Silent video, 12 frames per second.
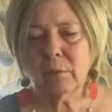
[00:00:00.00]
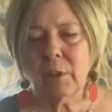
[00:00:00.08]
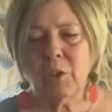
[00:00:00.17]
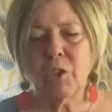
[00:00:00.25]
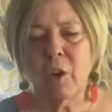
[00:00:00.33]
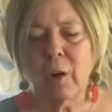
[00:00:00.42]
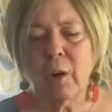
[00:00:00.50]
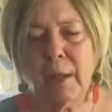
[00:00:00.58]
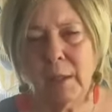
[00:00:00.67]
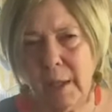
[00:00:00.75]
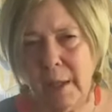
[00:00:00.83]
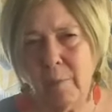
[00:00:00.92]
the joy
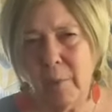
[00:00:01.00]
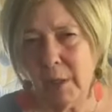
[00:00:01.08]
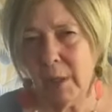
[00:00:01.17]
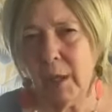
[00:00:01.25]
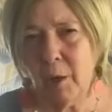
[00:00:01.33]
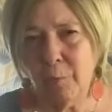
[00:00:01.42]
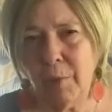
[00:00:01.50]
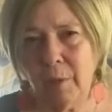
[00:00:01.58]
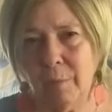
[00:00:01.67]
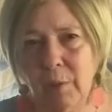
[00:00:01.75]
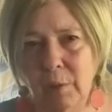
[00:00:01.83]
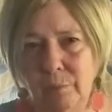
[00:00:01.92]
it gave me to help
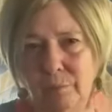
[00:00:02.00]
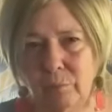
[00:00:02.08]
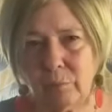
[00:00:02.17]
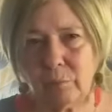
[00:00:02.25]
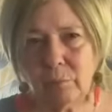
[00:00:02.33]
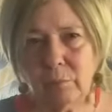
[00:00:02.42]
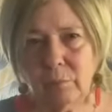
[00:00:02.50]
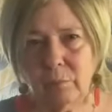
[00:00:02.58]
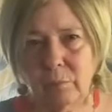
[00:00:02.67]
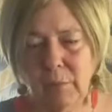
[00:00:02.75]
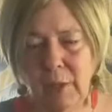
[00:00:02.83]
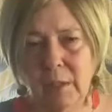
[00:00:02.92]
people
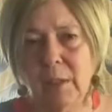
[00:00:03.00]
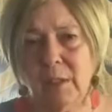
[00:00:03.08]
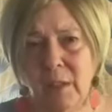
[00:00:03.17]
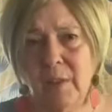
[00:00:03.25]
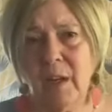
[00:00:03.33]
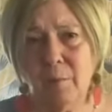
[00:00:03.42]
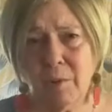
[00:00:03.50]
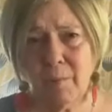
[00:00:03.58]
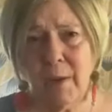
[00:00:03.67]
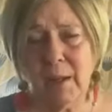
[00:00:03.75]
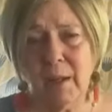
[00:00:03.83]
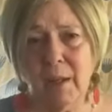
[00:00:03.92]
and to see that it was
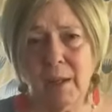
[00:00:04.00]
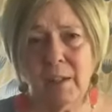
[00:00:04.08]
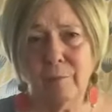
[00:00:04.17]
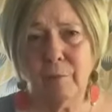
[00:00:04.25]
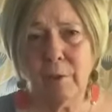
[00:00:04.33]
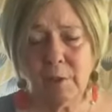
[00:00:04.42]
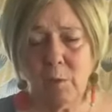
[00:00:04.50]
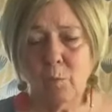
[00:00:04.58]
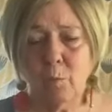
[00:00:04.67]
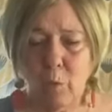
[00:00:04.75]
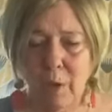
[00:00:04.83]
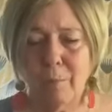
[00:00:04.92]
making a difference,
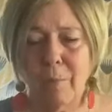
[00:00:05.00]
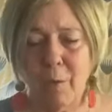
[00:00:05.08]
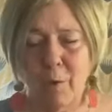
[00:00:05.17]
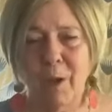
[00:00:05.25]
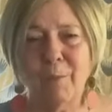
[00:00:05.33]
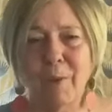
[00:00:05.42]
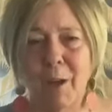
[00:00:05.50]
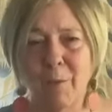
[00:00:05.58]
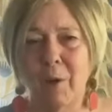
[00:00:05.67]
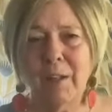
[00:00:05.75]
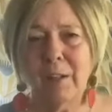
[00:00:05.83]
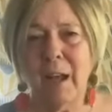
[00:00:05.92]
and one by
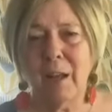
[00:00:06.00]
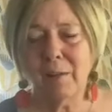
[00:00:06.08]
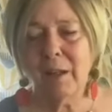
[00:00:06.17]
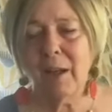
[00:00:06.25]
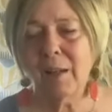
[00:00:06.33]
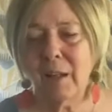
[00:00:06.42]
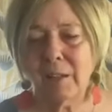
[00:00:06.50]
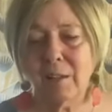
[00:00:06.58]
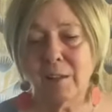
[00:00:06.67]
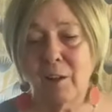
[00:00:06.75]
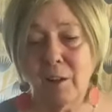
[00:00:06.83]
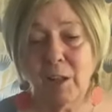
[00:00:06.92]
one, not
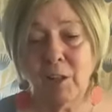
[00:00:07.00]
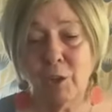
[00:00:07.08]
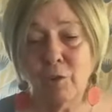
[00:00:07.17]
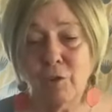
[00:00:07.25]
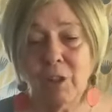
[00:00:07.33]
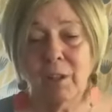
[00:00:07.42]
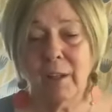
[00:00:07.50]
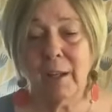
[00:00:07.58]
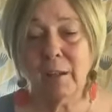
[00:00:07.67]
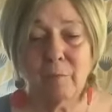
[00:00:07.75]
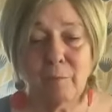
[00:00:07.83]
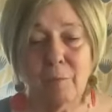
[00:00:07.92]
necessarily in huge
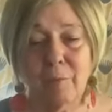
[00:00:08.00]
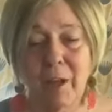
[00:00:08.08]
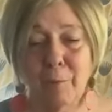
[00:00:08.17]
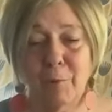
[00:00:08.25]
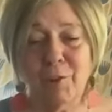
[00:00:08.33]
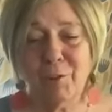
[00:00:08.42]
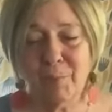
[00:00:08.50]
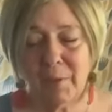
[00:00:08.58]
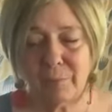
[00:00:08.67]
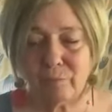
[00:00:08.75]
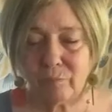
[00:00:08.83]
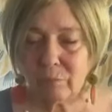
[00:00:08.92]
collective numbers,
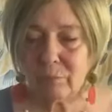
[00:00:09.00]
but